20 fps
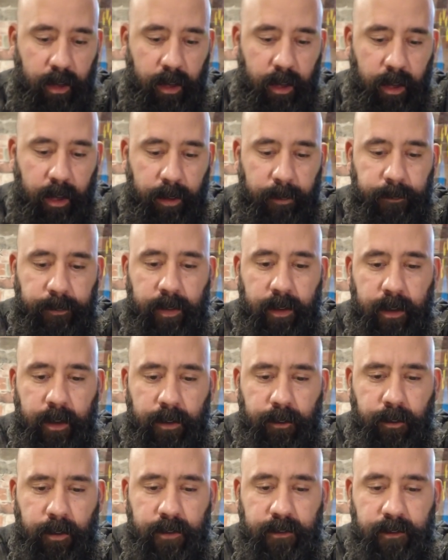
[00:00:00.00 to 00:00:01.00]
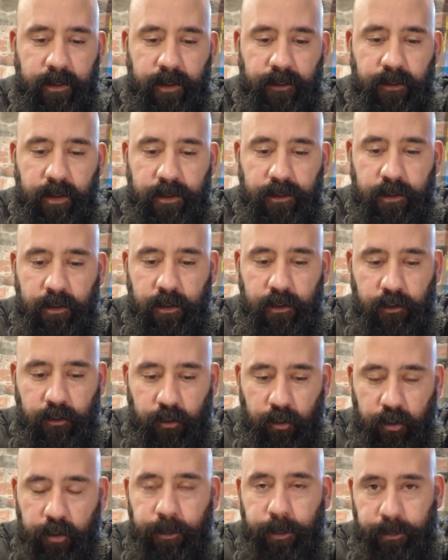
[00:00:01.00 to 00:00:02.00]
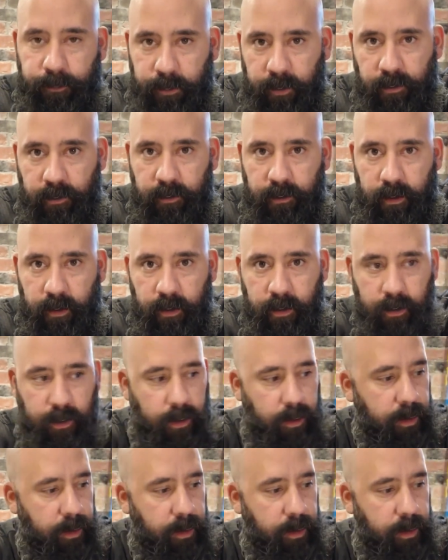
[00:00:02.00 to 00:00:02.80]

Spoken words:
It was the original troop builder.